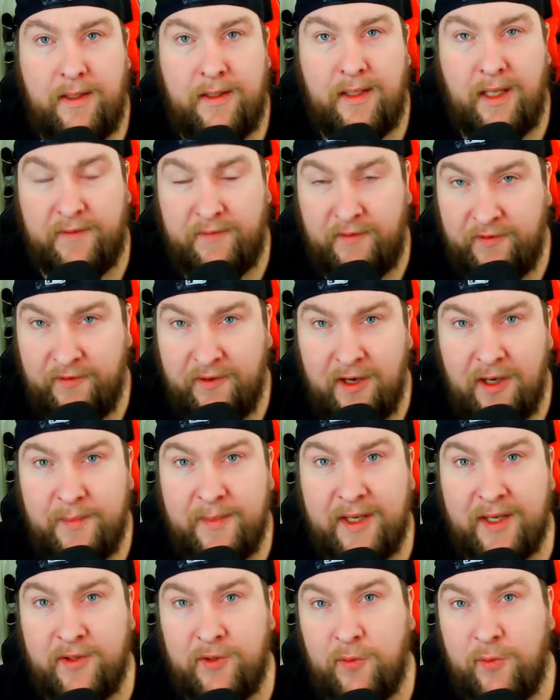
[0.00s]
If you follow
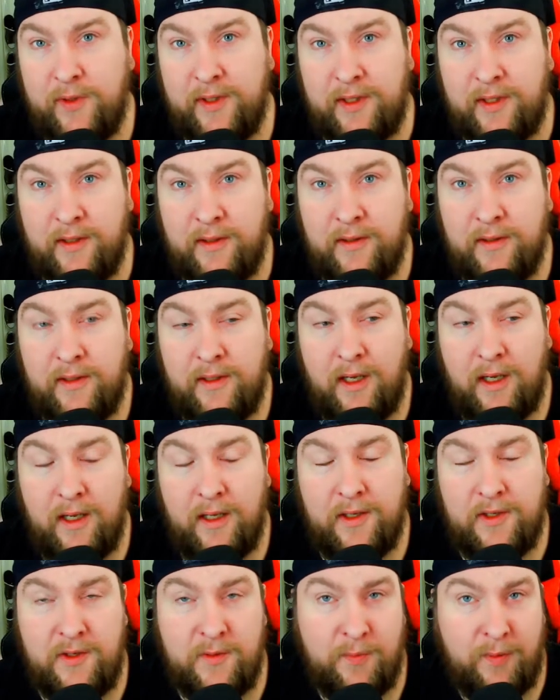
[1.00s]
me on Twitter,
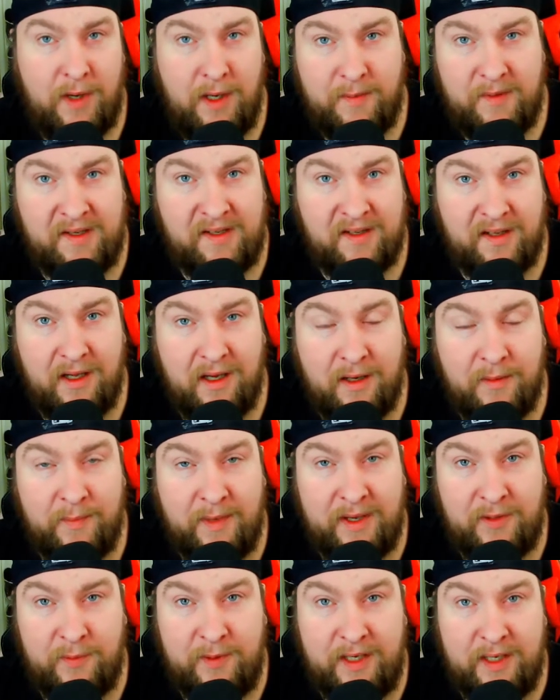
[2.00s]
you probably saw
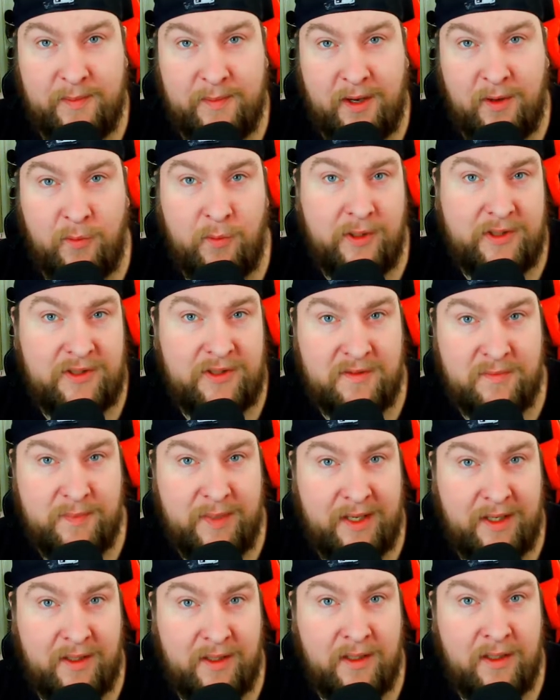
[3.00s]
my tweet about which is
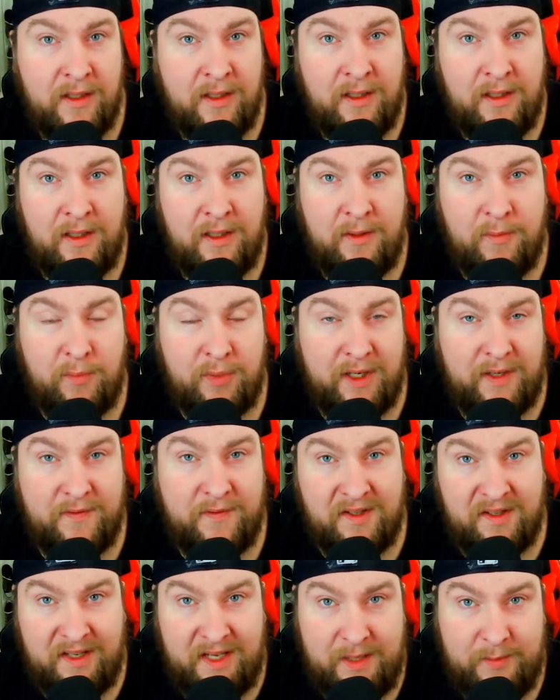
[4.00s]
better,
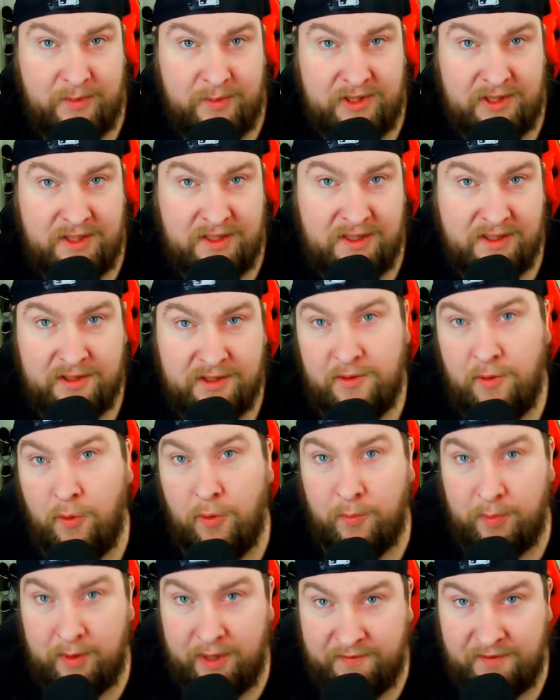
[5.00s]
breakfast sandwiches
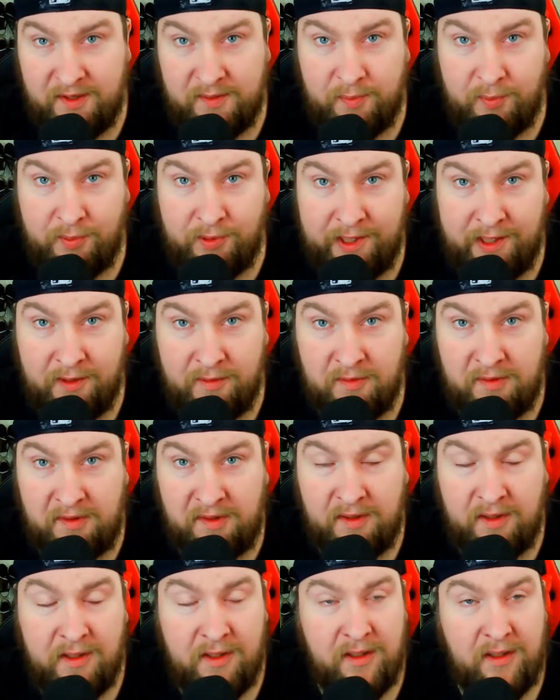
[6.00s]
or breakfast burritos.
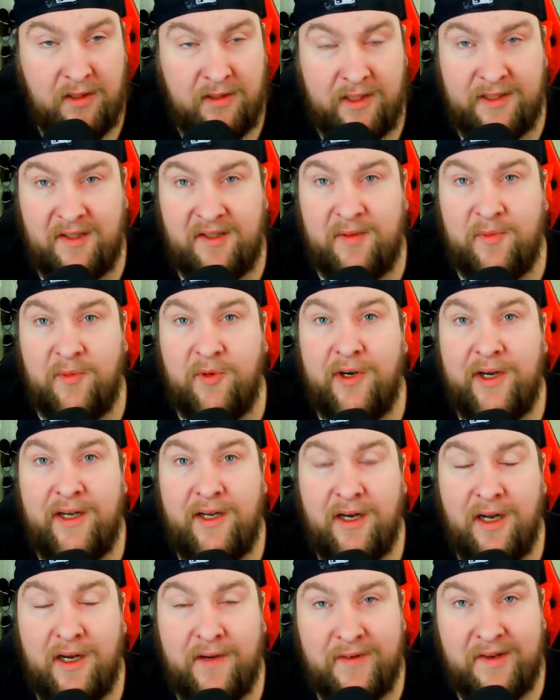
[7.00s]
Led to some great
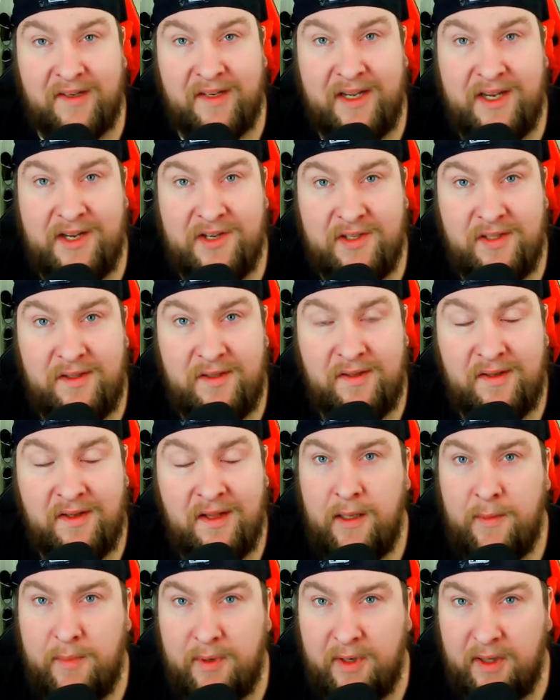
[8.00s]
conversations,
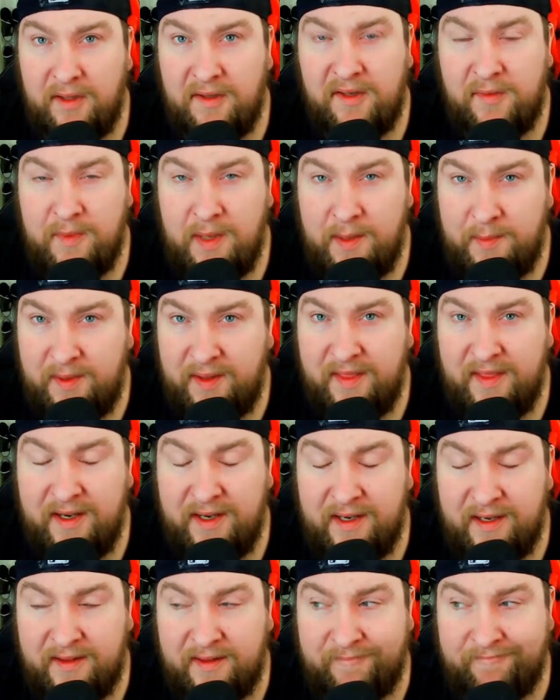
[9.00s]
but it also made me
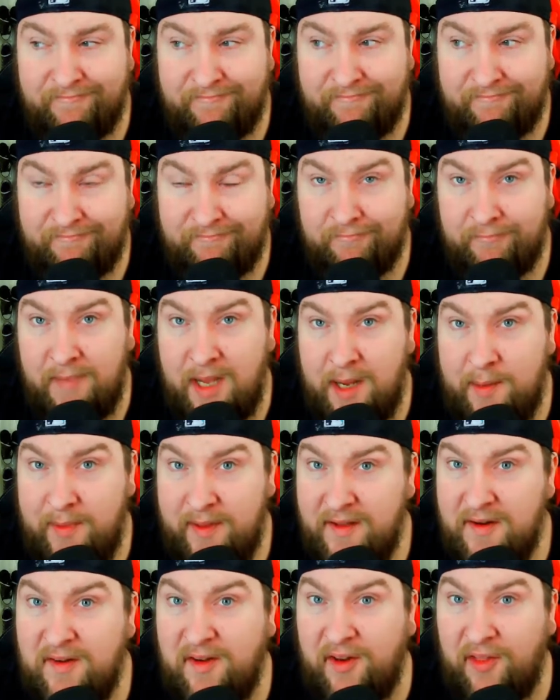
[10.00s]
think that
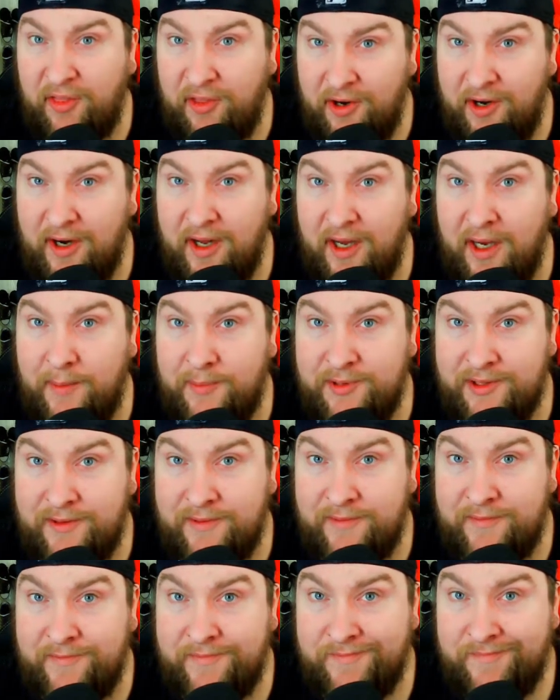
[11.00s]
there's a third option.